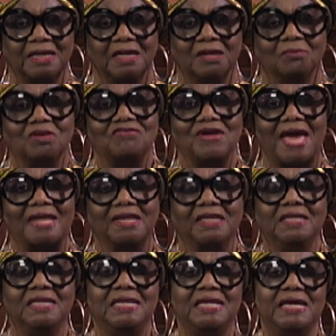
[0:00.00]
We've had a
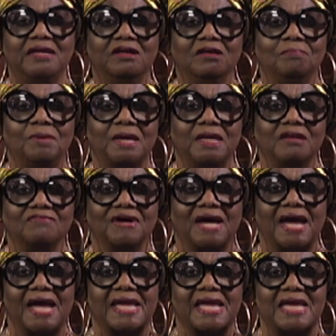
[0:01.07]
little bit of a
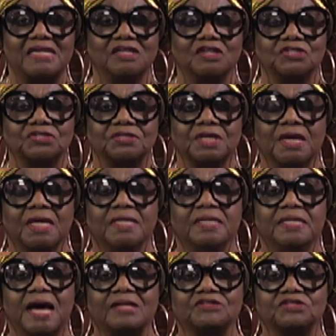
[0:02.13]
hiatus,
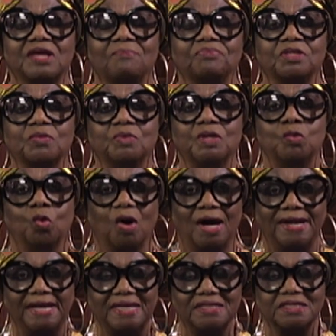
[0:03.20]
not something we
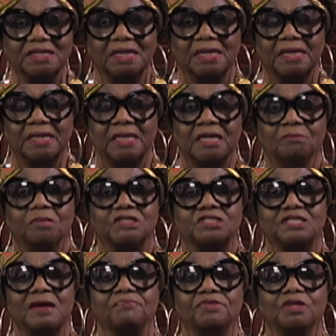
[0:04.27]
wanted, but
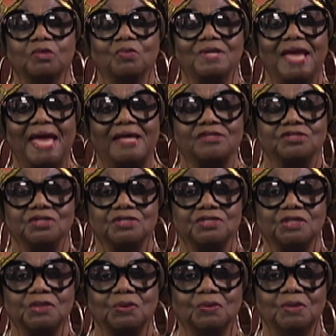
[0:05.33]
something we had to
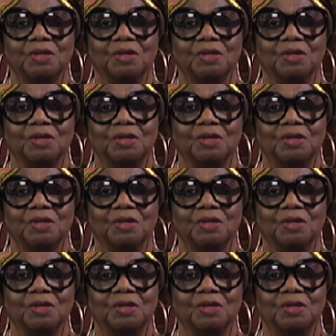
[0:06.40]
do.